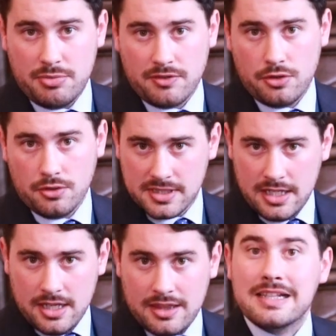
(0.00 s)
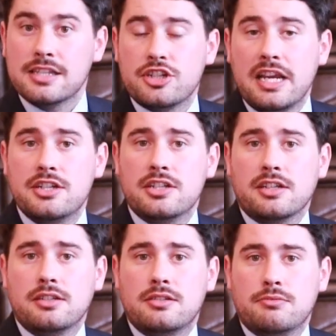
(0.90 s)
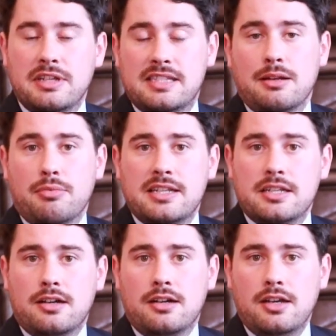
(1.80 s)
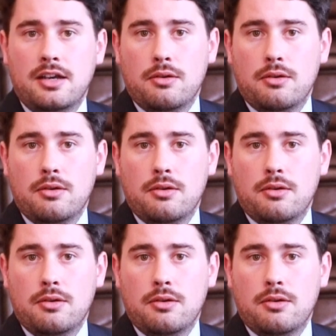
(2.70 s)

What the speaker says: but of course things are changing, and we celebrated our